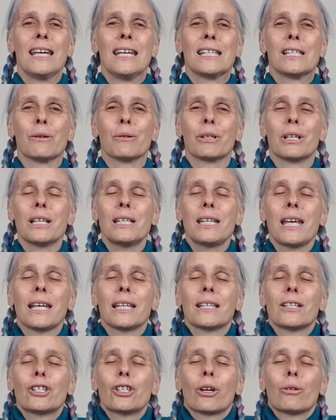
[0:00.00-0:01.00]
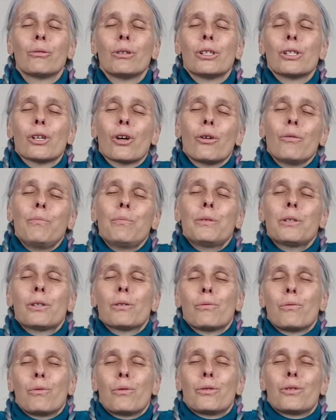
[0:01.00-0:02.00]
So we're going to take the shoulders up
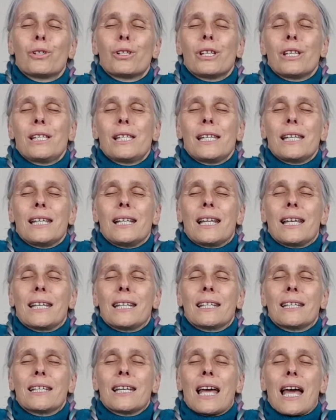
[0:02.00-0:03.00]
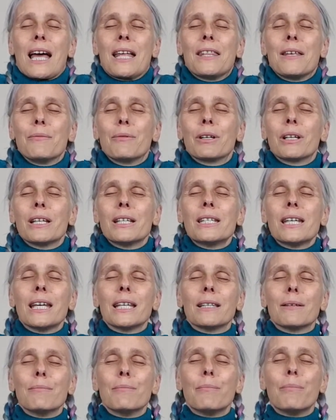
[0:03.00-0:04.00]
towards the ceiling, and then we're going to
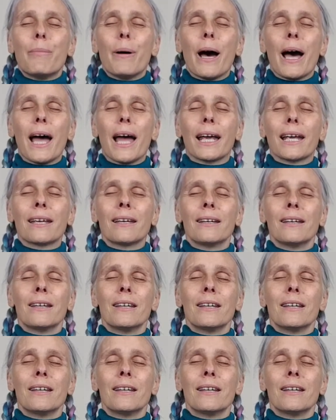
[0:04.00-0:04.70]
take them back